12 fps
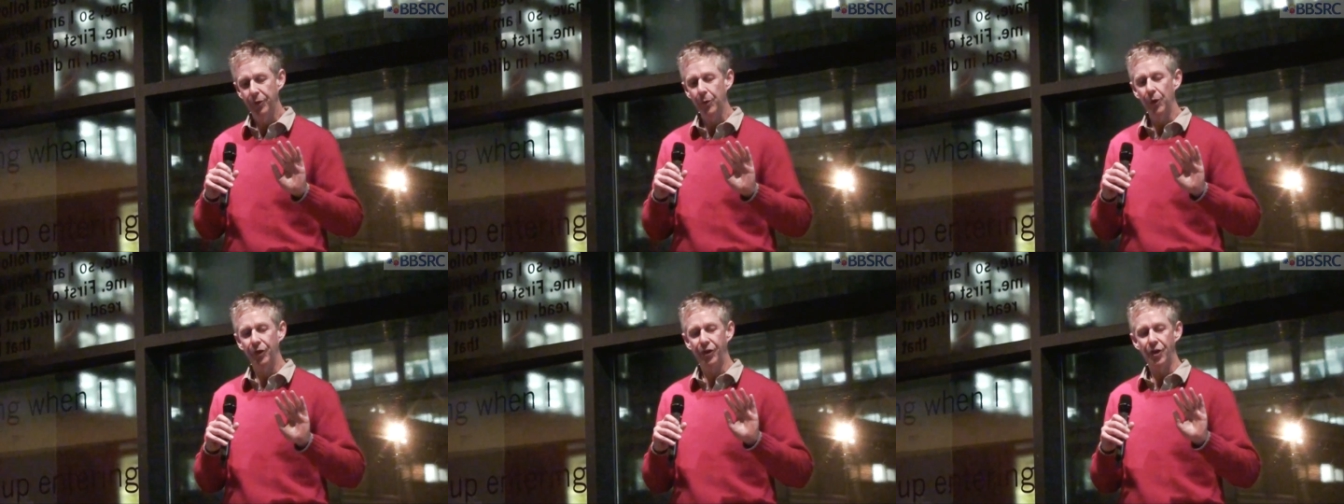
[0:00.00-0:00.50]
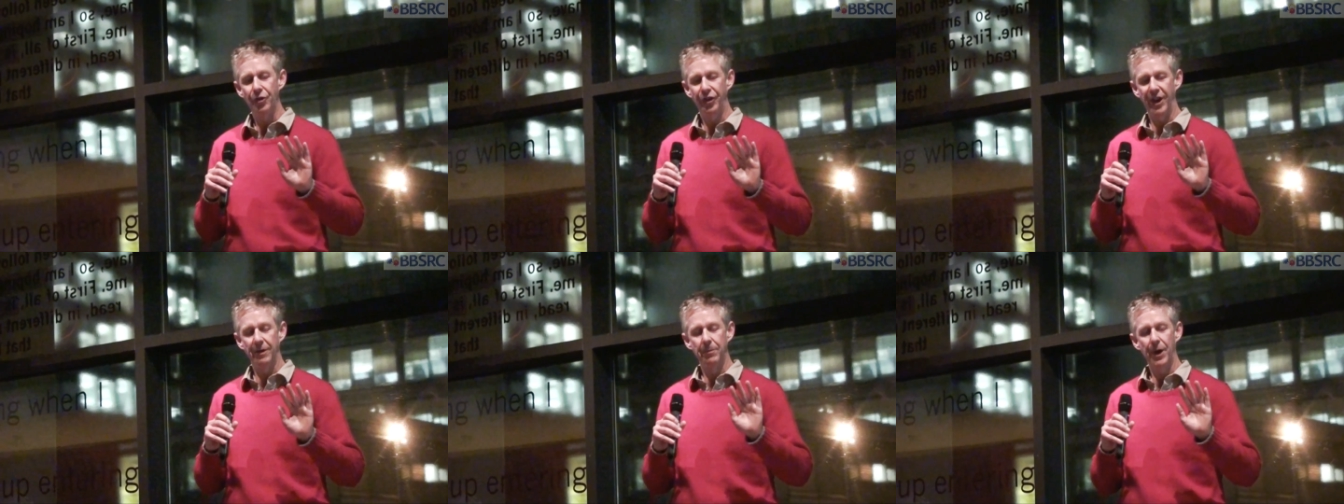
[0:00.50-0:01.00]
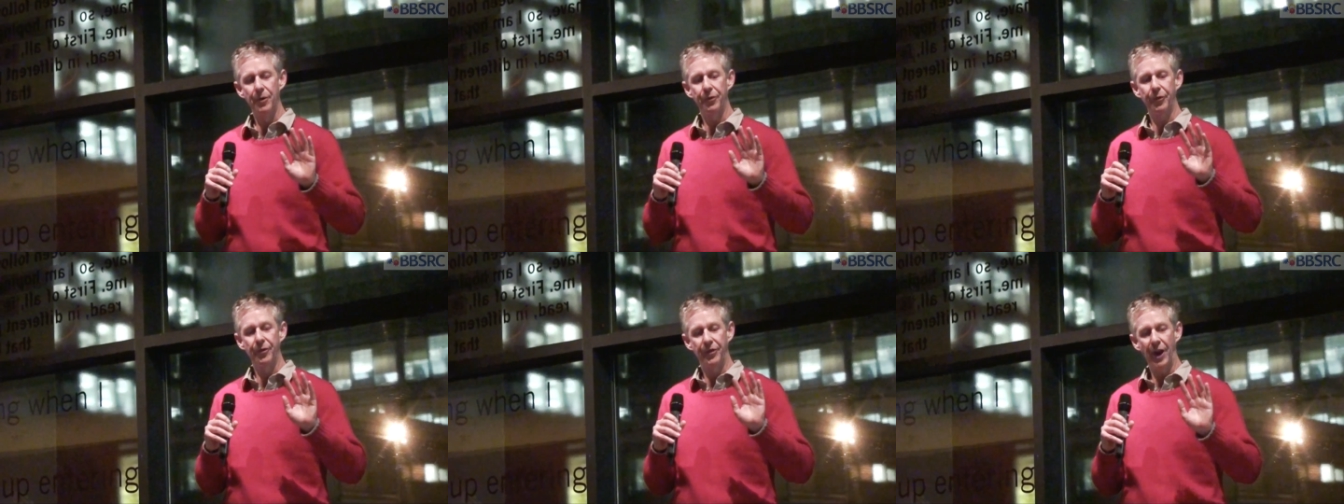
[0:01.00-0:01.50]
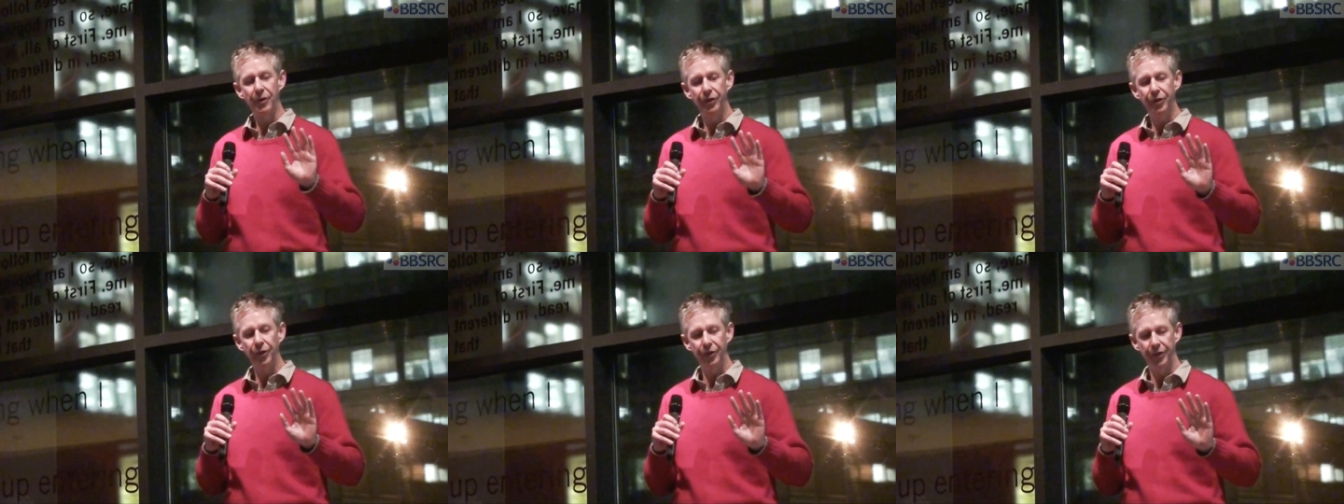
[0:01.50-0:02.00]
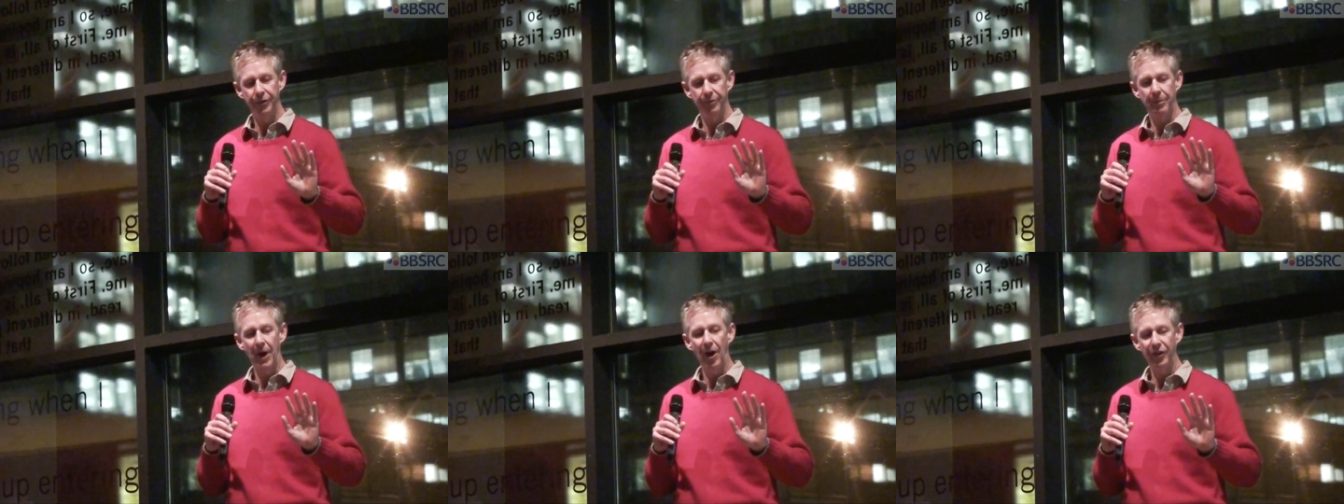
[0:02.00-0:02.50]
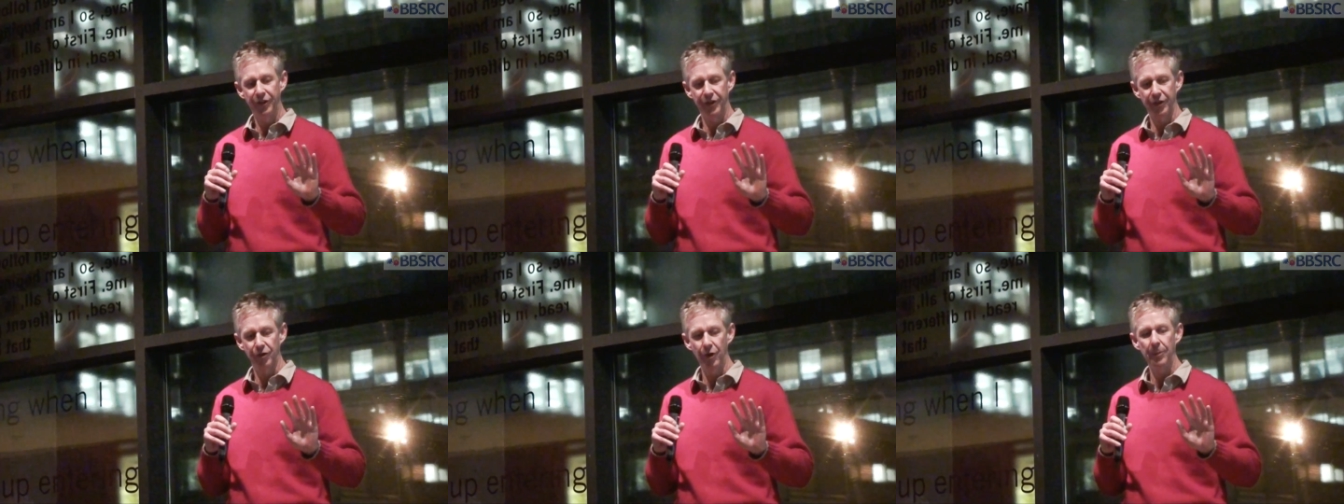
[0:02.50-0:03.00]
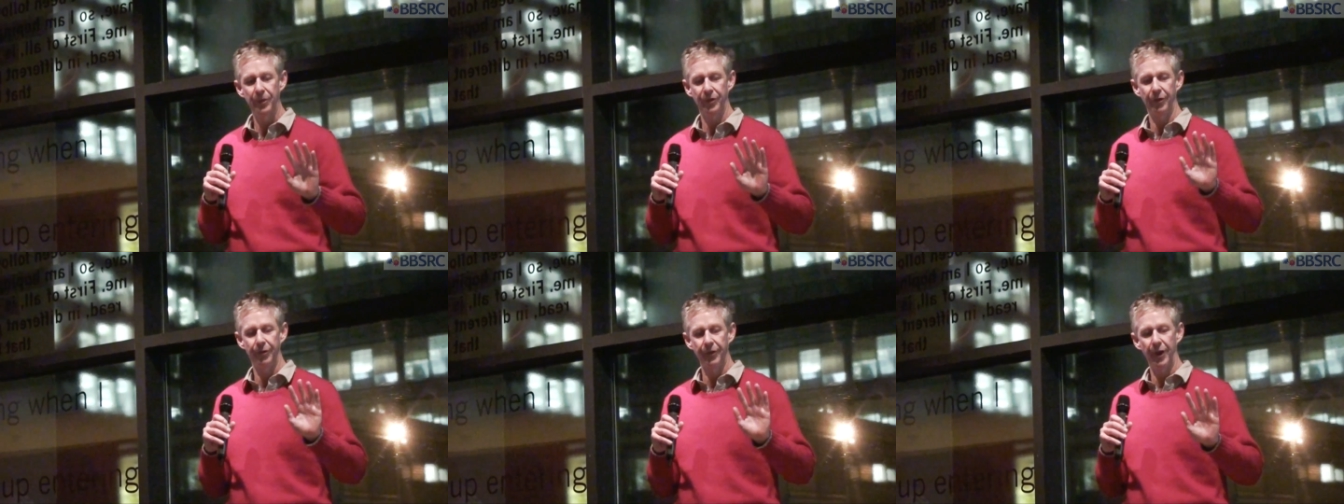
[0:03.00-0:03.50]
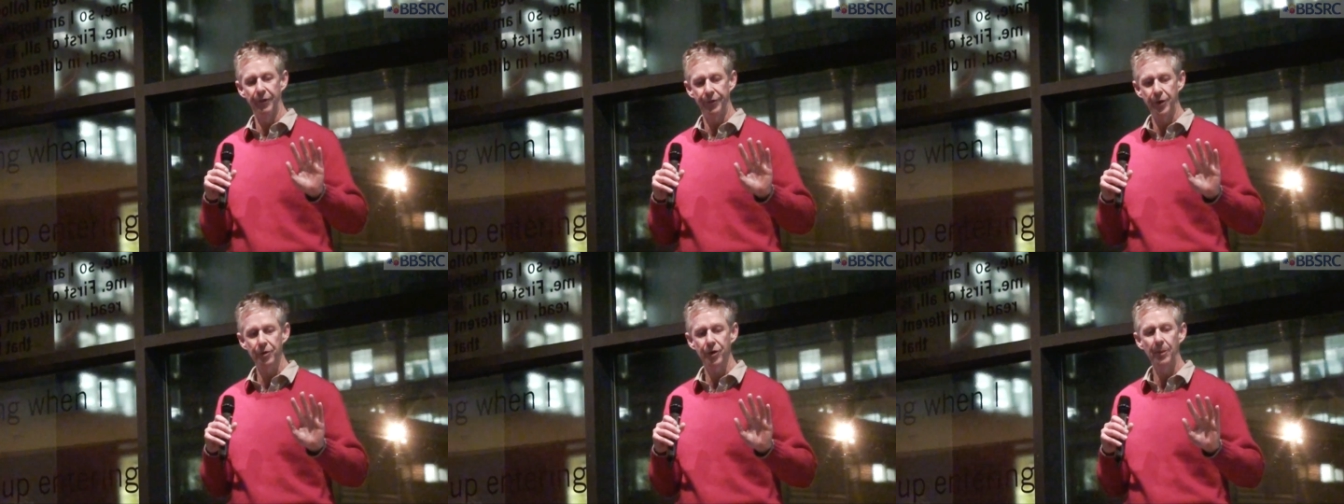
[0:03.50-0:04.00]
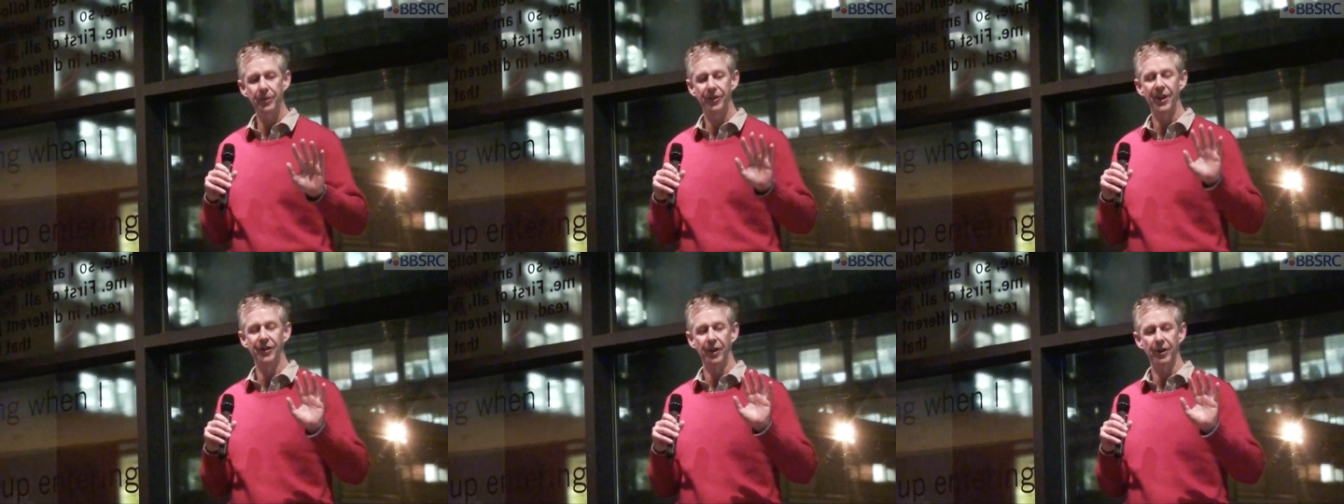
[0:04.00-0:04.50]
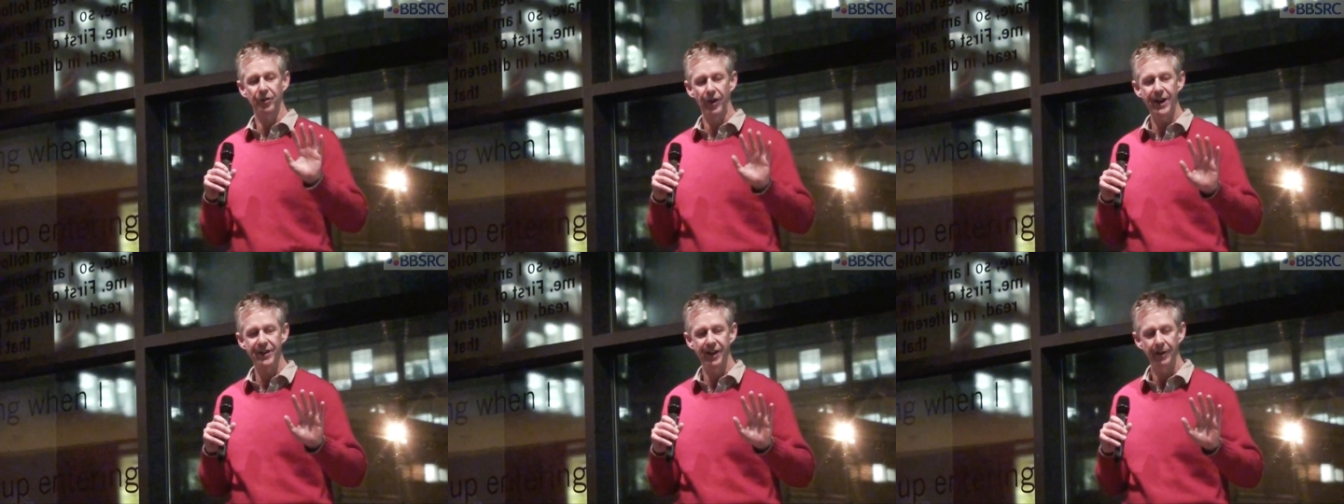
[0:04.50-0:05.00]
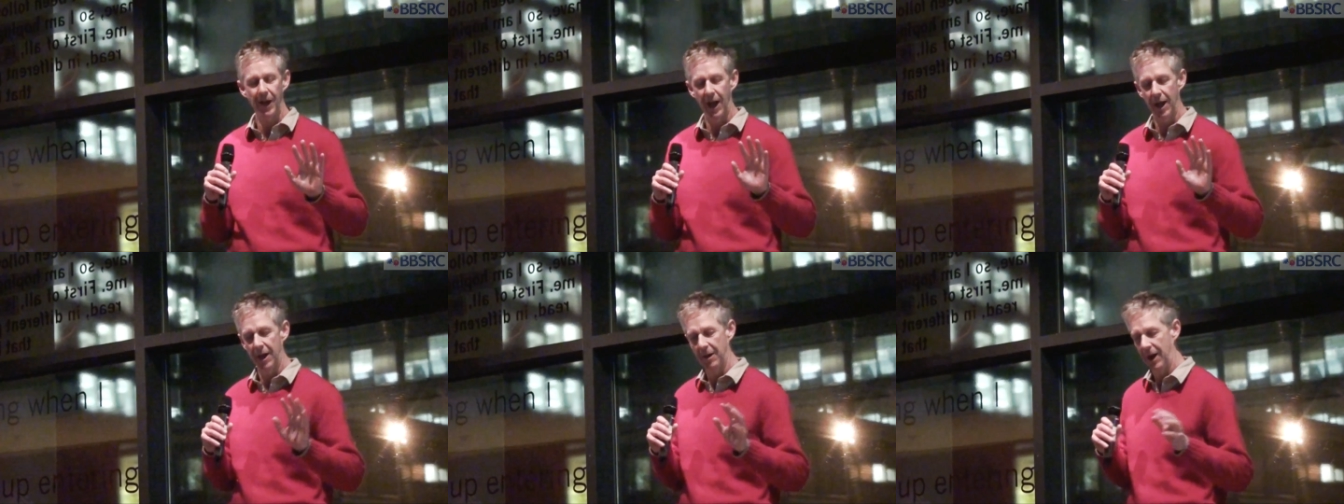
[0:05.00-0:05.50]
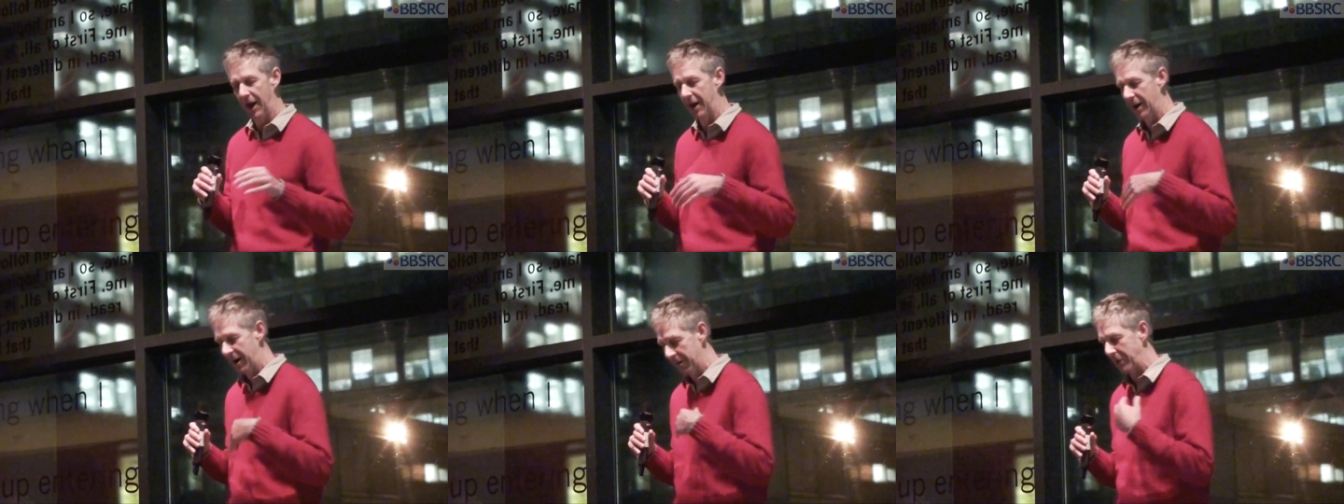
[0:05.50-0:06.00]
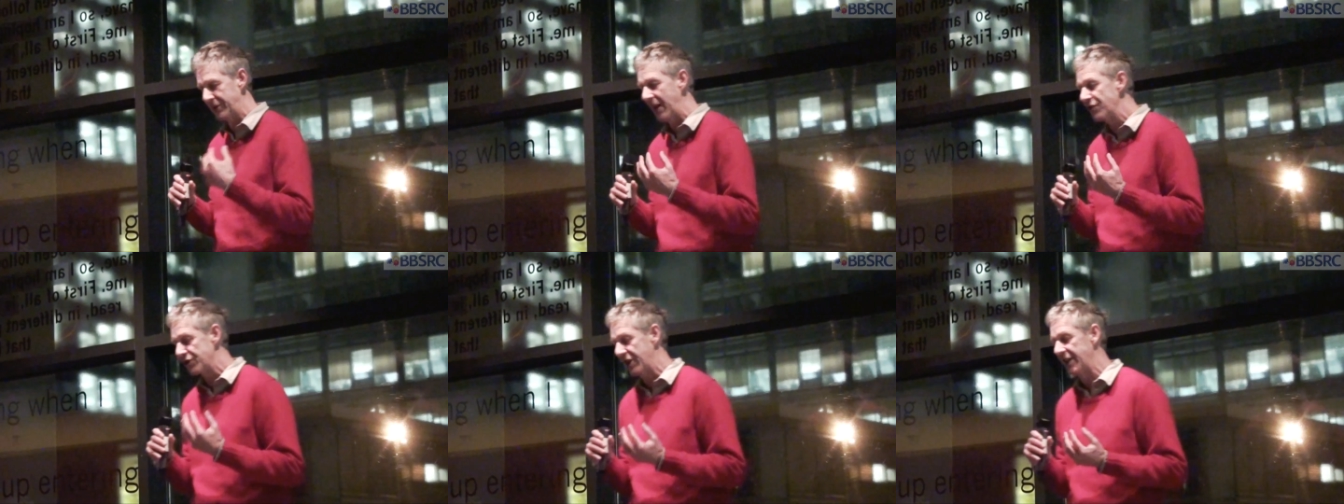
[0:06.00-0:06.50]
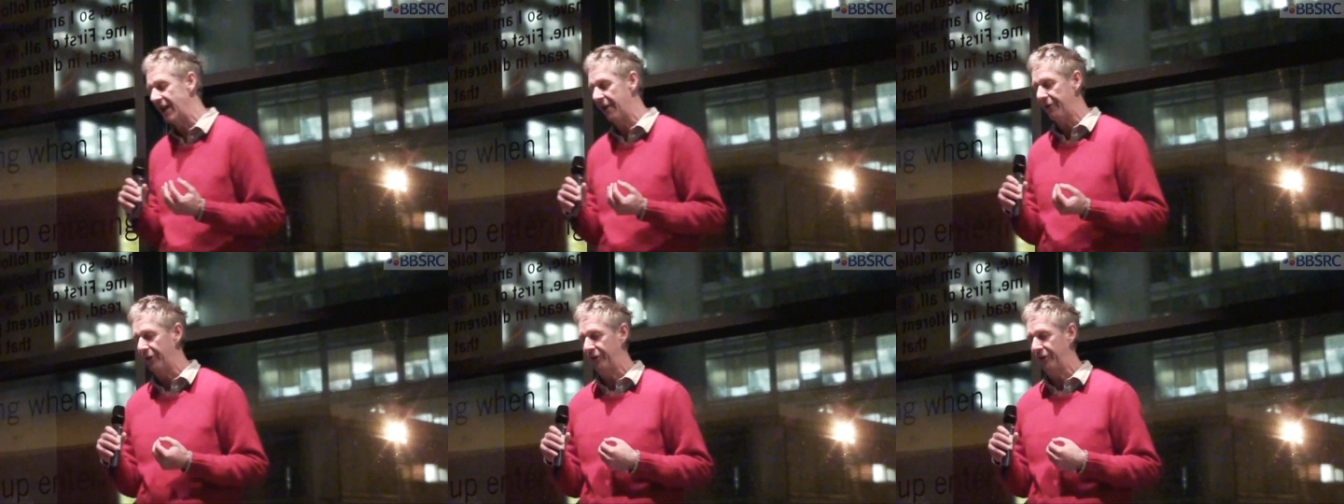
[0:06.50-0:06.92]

towards using both those sorts of parts of the crops, of food crops, there's a great potential in there for